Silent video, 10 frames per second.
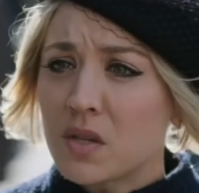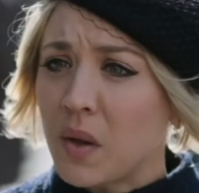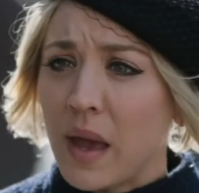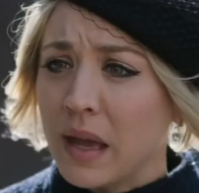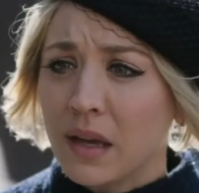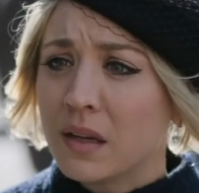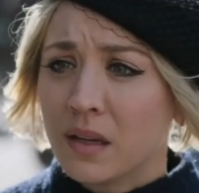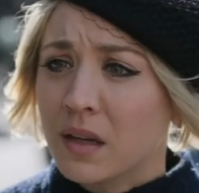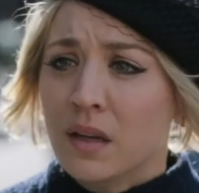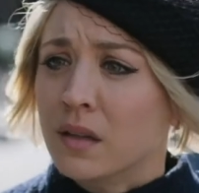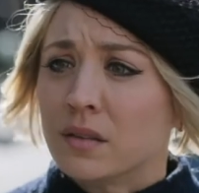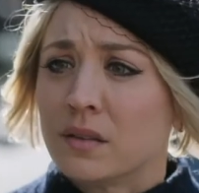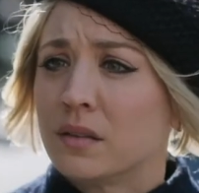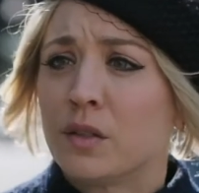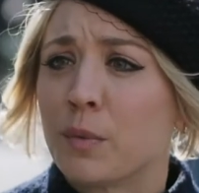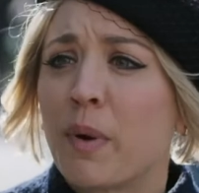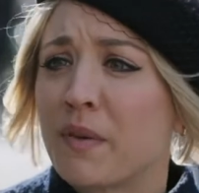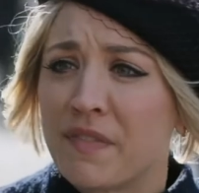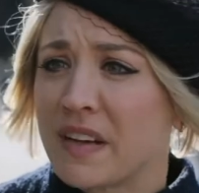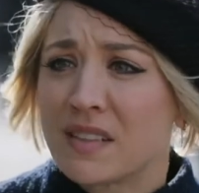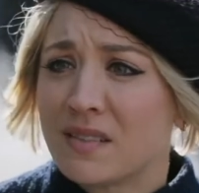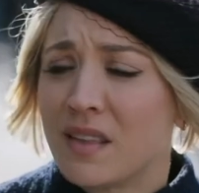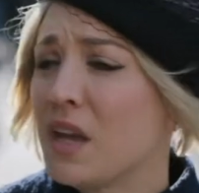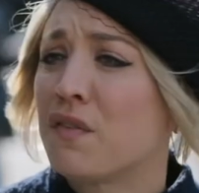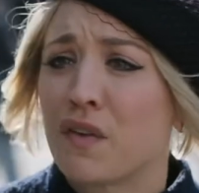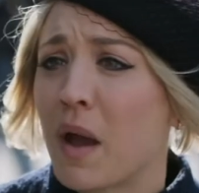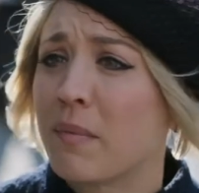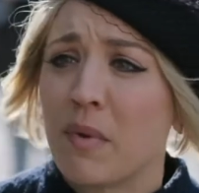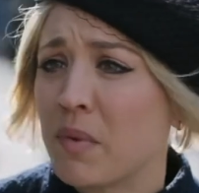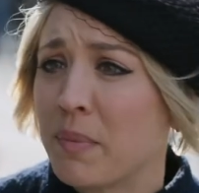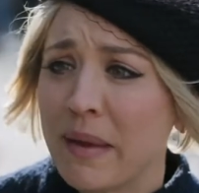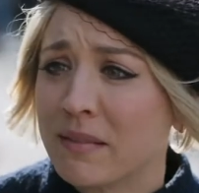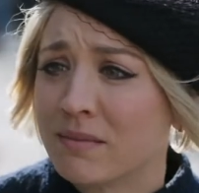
okay. You're perfect. Thank you for coming with me.